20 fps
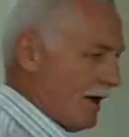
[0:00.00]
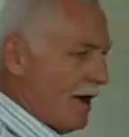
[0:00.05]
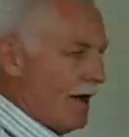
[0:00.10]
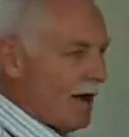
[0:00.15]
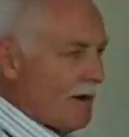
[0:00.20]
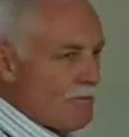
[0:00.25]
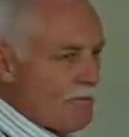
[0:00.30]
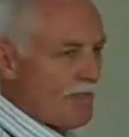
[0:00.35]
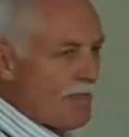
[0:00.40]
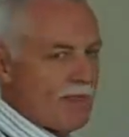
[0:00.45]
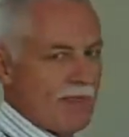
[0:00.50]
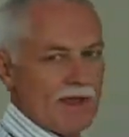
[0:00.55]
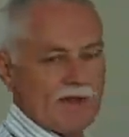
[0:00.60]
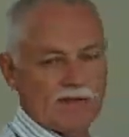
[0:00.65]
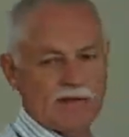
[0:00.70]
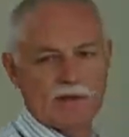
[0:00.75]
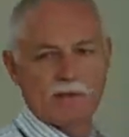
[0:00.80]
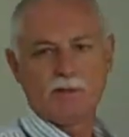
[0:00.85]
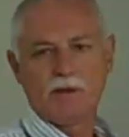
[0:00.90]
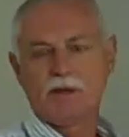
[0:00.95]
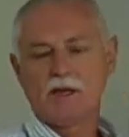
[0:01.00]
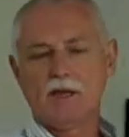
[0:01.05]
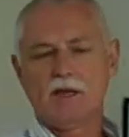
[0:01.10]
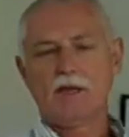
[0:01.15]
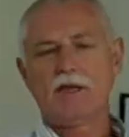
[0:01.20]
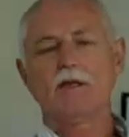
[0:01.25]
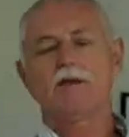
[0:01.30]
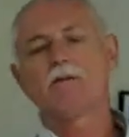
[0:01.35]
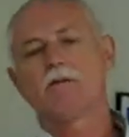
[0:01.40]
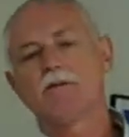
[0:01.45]
that's the
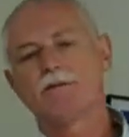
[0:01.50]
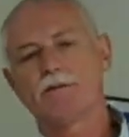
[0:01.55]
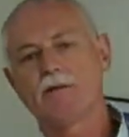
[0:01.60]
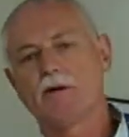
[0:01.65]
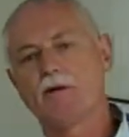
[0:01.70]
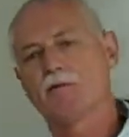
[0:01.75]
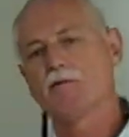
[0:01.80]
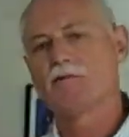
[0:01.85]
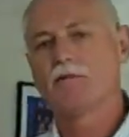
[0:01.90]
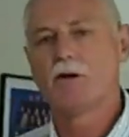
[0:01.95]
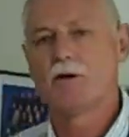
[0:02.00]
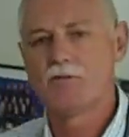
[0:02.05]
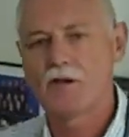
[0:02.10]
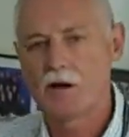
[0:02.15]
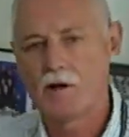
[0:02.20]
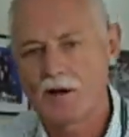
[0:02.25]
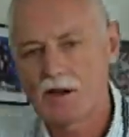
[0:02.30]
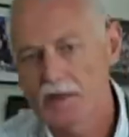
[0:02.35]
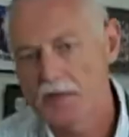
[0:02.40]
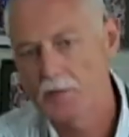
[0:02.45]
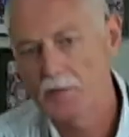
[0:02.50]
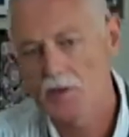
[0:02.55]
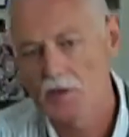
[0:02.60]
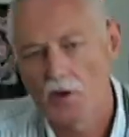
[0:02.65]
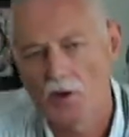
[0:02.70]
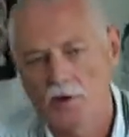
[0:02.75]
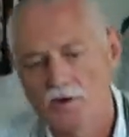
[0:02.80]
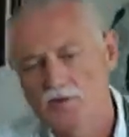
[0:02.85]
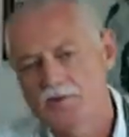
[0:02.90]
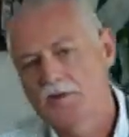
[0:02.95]
beginning of our academic
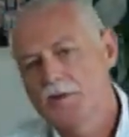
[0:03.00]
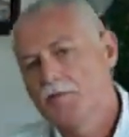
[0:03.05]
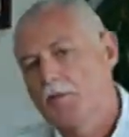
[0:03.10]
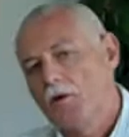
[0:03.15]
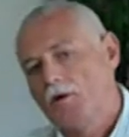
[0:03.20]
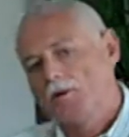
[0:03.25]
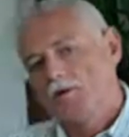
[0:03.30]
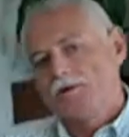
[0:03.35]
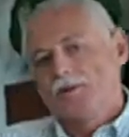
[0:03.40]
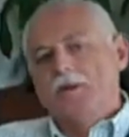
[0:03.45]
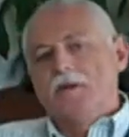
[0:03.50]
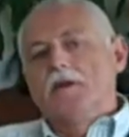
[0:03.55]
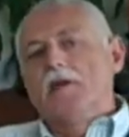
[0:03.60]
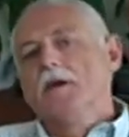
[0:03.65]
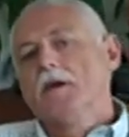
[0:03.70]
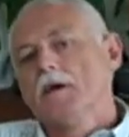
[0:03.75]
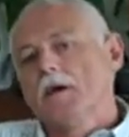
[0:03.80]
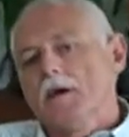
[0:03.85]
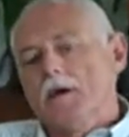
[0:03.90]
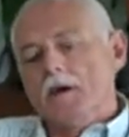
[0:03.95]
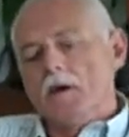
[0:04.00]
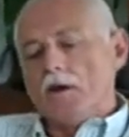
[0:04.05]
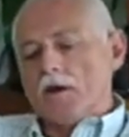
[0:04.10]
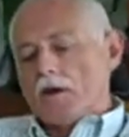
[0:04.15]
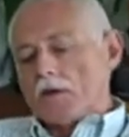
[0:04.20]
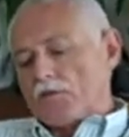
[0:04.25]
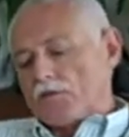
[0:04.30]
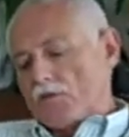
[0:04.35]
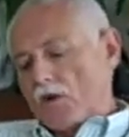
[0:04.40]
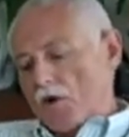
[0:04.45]
honesty policy.
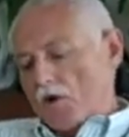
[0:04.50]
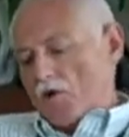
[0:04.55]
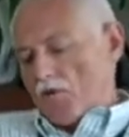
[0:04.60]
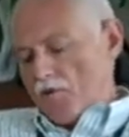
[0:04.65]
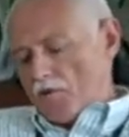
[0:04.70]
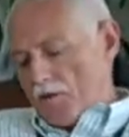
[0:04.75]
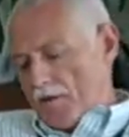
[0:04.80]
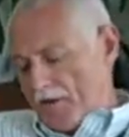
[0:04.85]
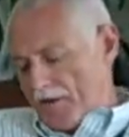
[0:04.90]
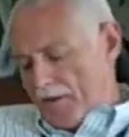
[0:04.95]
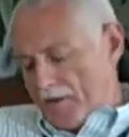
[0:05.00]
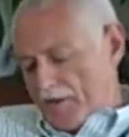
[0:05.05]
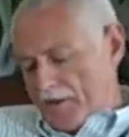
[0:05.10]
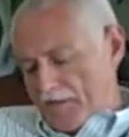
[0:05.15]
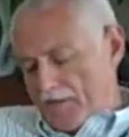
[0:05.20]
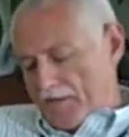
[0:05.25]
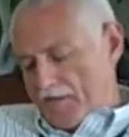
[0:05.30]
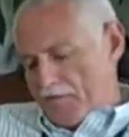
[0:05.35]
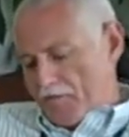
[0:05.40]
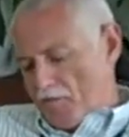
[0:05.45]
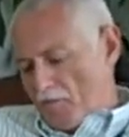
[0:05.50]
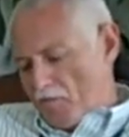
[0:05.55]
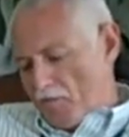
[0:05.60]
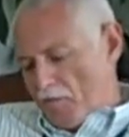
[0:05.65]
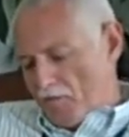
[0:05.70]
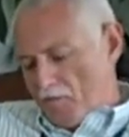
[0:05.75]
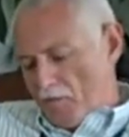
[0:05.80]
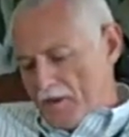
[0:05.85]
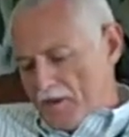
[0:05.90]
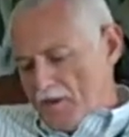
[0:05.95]
So
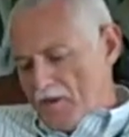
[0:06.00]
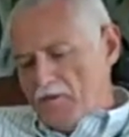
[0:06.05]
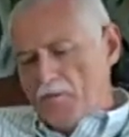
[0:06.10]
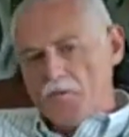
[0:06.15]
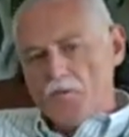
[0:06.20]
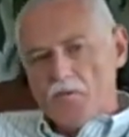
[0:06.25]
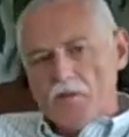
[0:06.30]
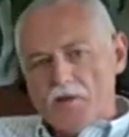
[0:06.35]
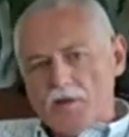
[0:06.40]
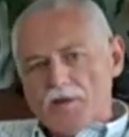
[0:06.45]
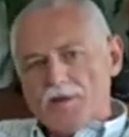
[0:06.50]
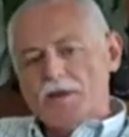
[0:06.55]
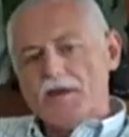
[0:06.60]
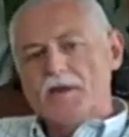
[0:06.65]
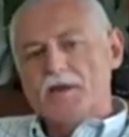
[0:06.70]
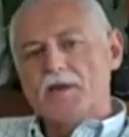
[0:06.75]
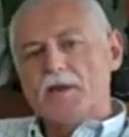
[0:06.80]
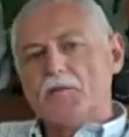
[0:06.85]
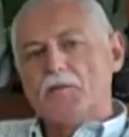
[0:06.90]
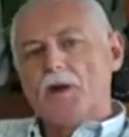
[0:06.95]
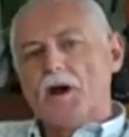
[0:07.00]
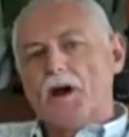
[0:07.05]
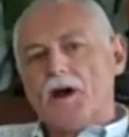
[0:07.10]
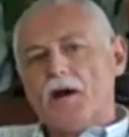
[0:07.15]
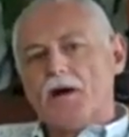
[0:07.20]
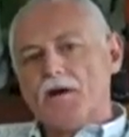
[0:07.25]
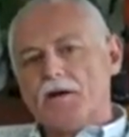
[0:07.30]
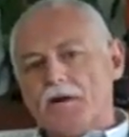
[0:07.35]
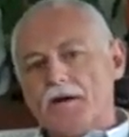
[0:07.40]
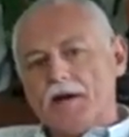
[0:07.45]
when you think
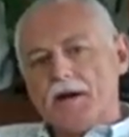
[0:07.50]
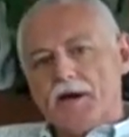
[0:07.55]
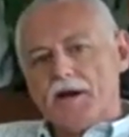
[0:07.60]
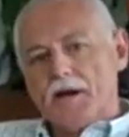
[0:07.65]
about,